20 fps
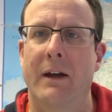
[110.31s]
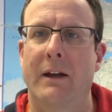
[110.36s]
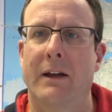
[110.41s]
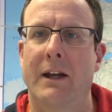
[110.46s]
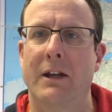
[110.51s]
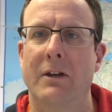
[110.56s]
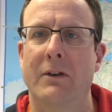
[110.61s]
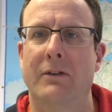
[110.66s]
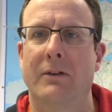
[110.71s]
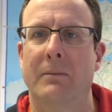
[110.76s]

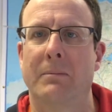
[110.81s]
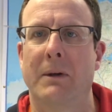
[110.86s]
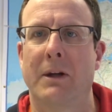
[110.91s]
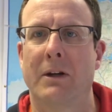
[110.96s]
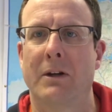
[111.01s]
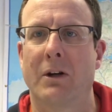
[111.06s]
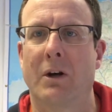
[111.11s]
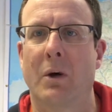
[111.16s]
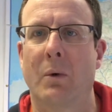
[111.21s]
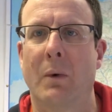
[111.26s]
Can you submit
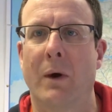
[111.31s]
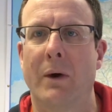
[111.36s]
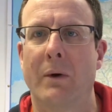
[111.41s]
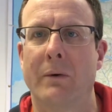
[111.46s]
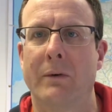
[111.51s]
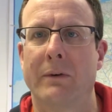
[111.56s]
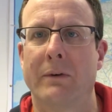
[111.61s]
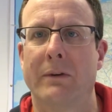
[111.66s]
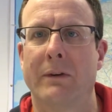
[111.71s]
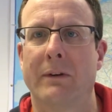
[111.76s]
your
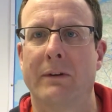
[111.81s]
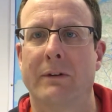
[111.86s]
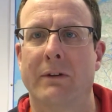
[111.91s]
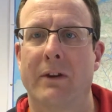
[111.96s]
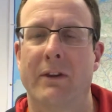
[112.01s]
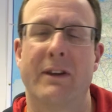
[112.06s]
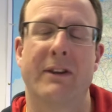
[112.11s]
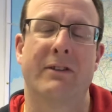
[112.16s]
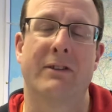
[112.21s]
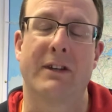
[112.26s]
quote to
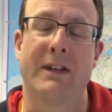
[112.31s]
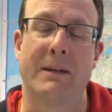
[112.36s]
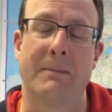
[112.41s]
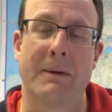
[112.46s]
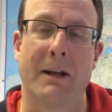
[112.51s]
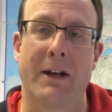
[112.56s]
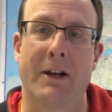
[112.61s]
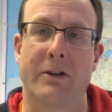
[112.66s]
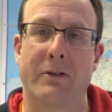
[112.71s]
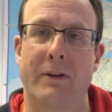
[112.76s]
this
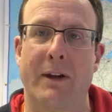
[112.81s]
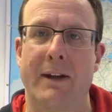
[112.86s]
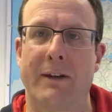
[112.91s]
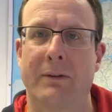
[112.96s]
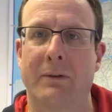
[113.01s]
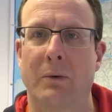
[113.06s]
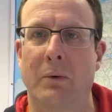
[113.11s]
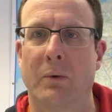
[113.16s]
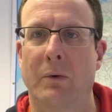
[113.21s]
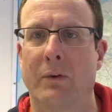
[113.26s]
email
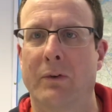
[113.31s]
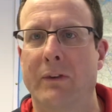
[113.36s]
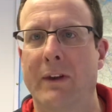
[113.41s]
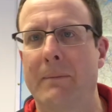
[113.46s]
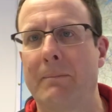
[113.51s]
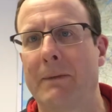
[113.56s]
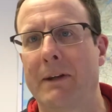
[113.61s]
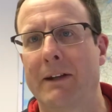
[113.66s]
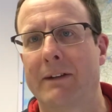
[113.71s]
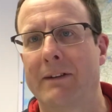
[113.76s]
address, or
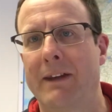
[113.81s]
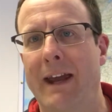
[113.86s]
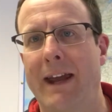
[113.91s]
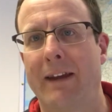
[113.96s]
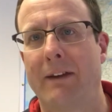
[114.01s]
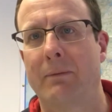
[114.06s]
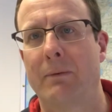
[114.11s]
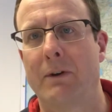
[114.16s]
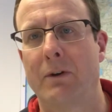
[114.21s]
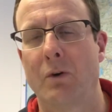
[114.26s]
send me a
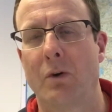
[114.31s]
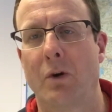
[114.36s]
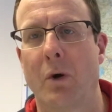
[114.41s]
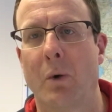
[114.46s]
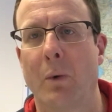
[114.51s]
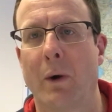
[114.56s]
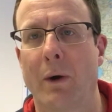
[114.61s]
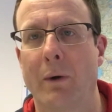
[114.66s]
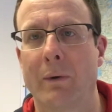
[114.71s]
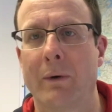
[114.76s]
text with your
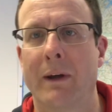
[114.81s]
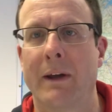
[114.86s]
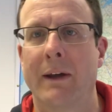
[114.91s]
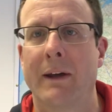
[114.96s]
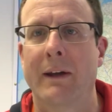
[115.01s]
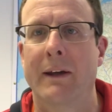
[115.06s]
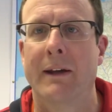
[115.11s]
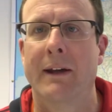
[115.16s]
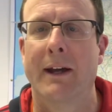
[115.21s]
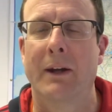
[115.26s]
quote?
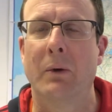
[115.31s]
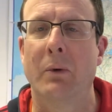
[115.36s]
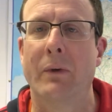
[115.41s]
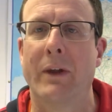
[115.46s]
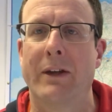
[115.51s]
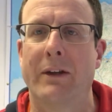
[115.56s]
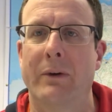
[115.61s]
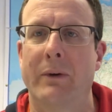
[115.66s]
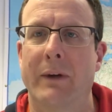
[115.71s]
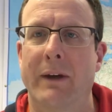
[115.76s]
And all
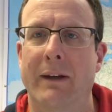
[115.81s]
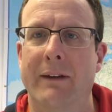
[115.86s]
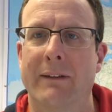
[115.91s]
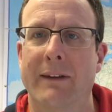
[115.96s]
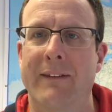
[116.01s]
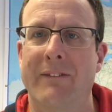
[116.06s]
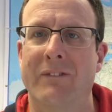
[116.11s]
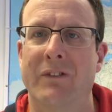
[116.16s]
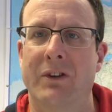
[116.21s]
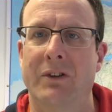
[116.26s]
they're doing is
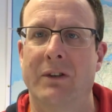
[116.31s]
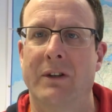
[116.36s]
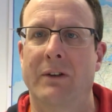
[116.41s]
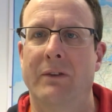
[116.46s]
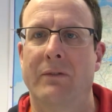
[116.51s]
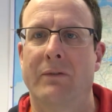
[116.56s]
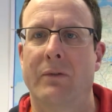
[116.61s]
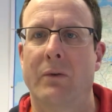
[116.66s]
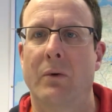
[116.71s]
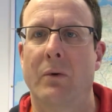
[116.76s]
they're fishing
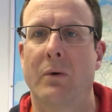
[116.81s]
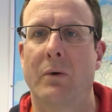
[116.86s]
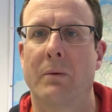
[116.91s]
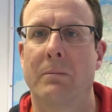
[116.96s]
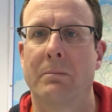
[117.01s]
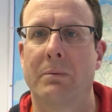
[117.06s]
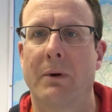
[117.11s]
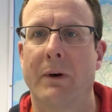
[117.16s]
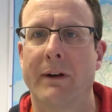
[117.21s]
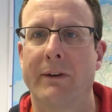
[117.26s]
for
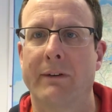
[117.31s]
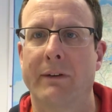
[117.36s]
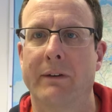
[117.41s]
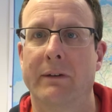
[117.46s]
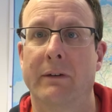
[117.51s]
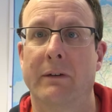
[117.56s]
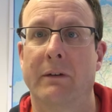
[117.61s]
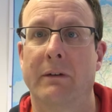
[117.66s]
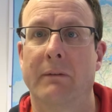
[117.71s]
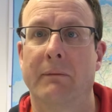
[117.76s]

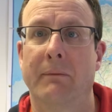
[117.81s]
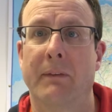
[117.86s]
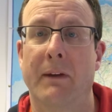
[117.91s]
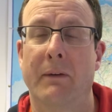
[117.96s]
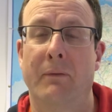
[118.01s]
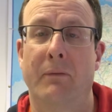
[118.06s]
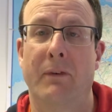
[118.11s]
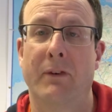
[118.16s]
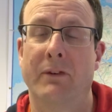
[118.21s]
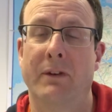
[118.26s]
prices. They're
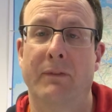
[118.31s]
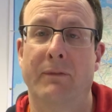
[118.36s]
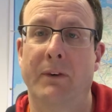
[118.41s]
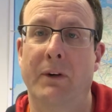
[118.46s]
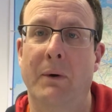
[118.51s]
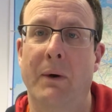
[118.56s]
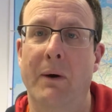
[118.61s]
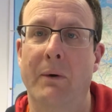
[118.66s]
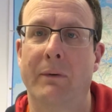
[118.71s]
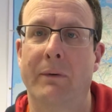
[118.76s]
fishing for
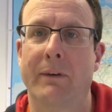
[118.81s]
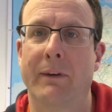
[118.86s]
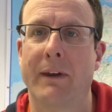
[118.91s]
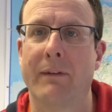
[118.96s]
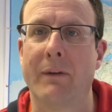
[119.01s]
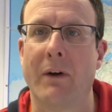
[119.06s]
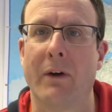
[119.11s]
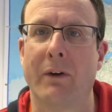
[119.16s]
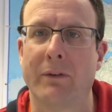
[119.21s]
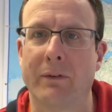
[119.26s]
quotes.
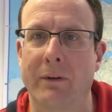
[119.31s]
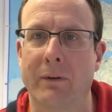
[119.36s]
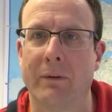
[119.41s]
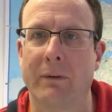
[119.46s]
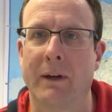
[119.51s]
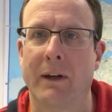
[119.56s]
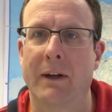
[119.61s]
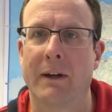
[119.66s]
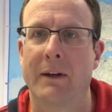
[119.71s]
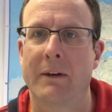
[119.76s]
They've asked you
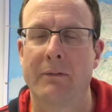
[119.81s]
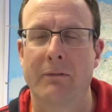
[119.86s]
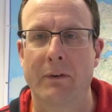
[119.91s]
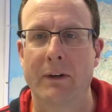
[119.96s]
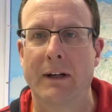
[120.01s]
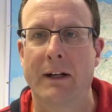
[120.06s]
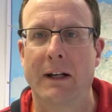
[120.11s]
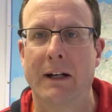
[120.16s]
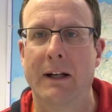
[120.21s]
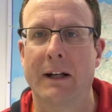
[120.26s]

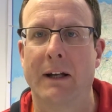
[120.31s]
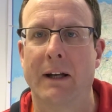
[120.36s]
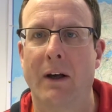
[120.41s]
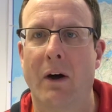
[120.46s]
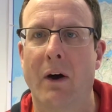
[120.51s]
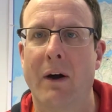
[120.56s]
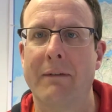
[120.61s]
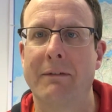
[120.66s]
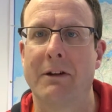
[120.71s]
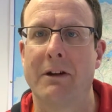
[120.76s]
very clearly,
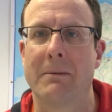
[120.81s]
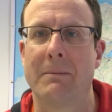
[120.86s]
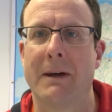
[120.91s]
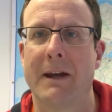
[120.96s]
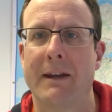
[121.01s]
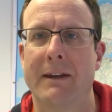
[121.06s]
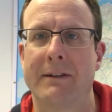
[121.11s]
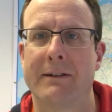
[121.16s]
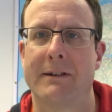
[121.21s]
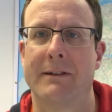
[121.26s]
I'm going to
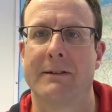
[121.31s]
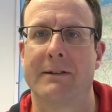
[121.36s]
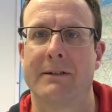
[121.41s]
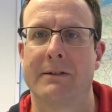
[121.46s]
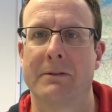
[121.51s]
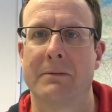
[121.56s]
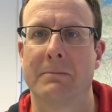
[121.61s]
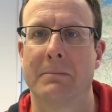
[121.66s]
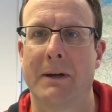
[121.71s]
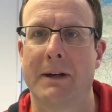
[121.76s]
make this
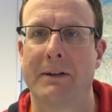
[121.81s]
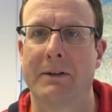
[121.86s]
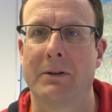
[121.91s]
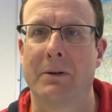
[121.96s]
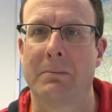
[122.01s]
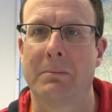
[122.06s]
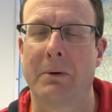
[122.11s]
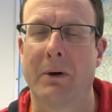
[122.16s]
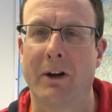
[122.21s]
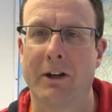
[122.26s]
decision based
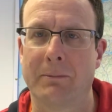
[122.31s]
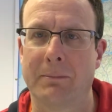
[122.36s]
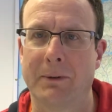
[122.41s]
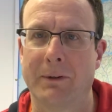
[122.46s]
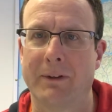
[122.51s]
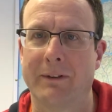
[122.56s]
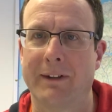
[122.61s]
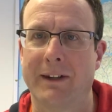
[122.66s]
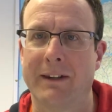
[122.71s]
on price, because